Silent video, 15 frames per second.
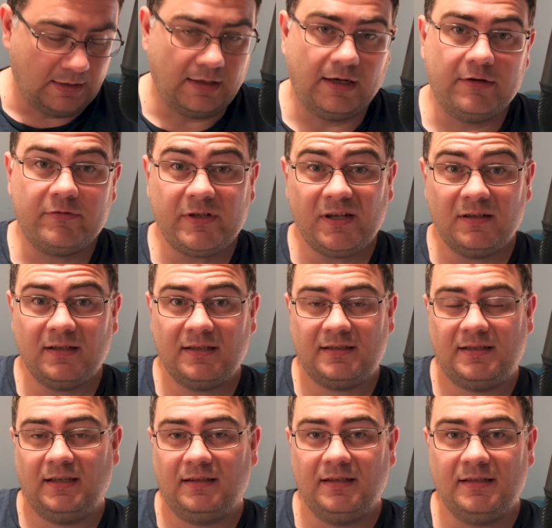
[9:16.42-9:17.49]
I realize
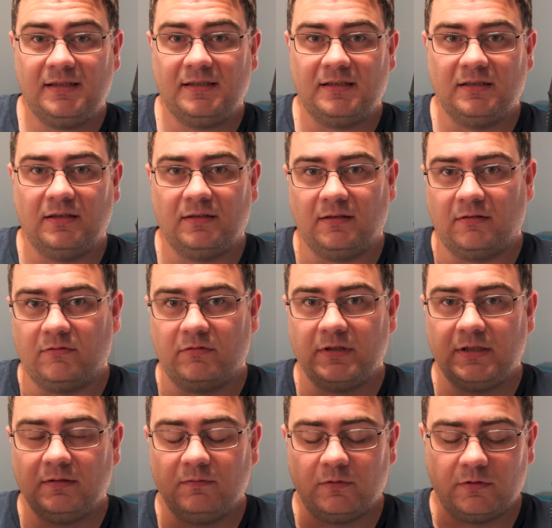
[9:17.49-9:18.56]
that this is not a
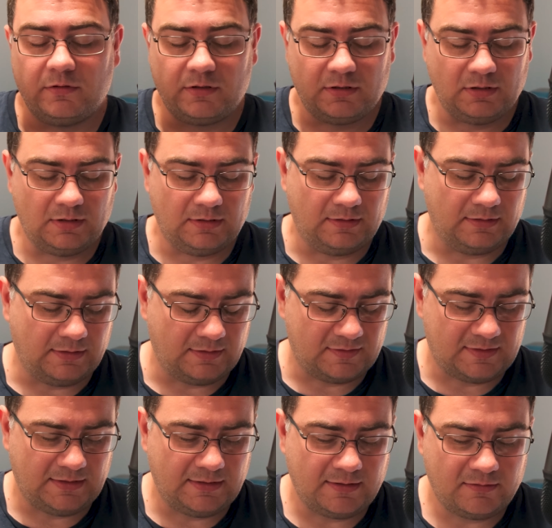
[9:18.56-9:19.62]
real world uh,
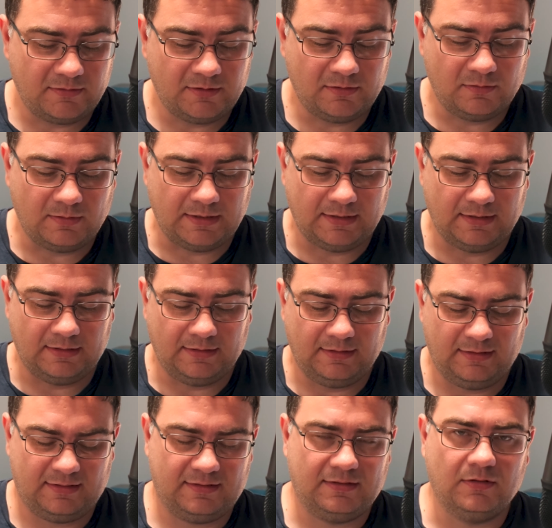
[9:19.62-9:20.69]
scenario and
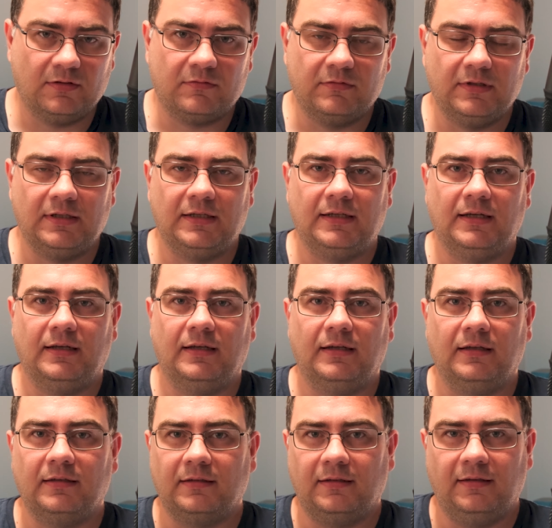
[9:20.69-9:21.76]
it's not really
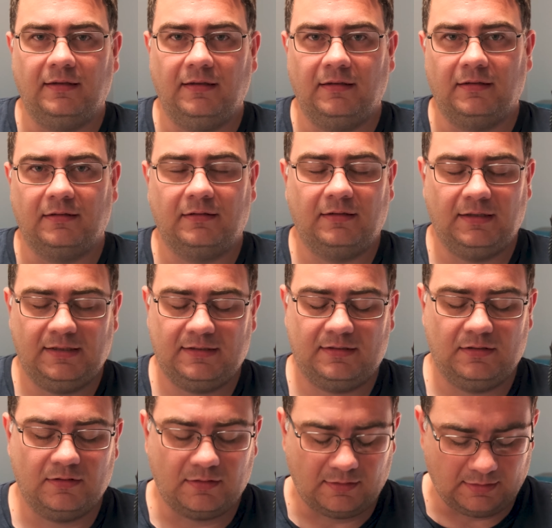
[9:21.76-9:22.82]
a, it's
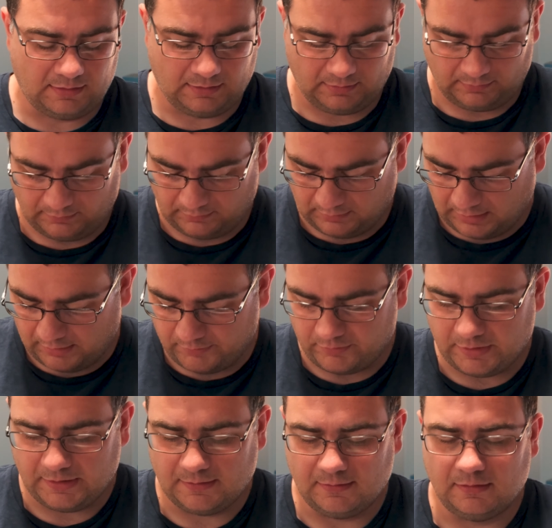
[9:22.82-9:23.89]
not a, a
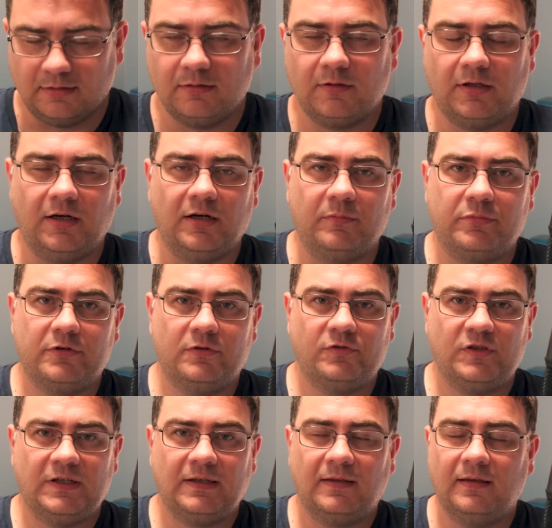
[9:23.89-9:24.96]
real uh,
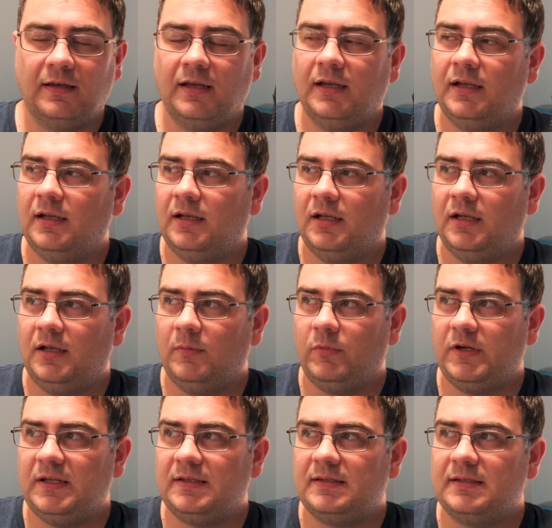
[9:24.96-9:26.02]
project,
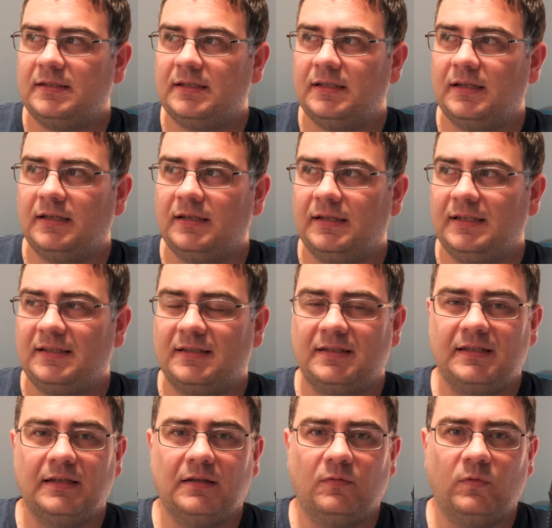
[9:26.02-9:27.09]
but it's, it's
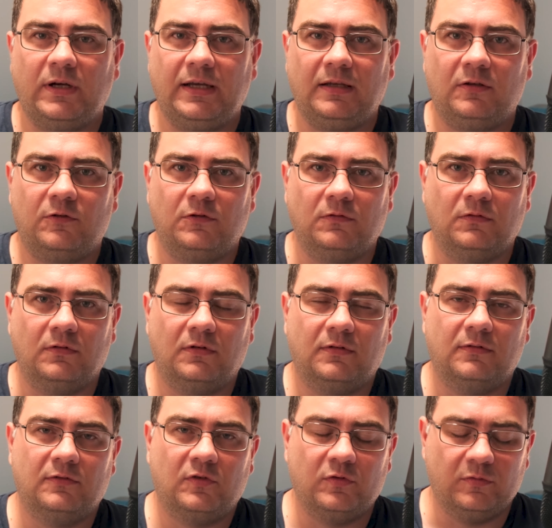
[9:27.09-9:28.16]
still a way to,
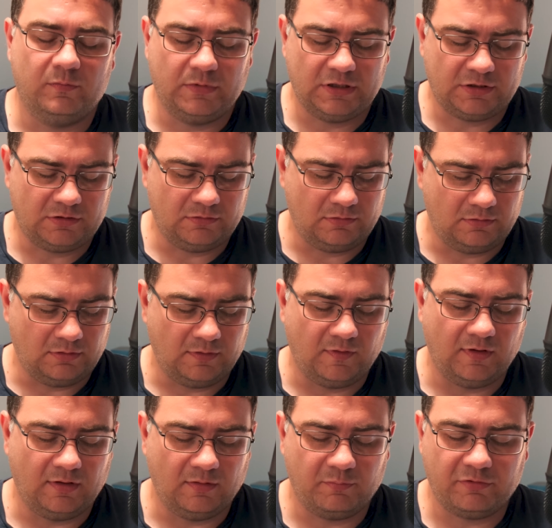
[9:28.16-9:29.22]
to measure
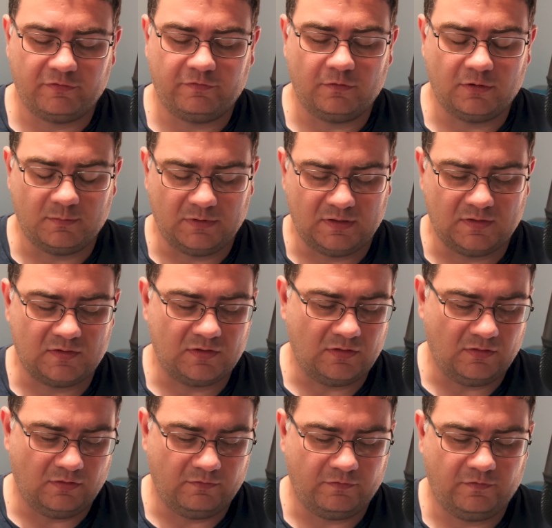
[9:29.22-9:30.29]
the performance
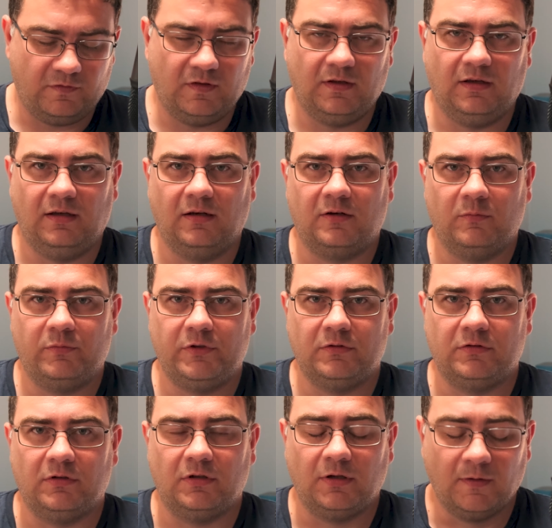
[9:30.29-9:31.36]
of the
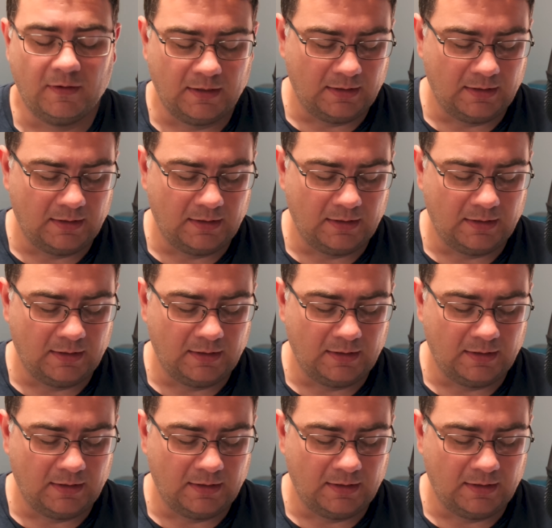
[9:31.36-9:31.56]
computer.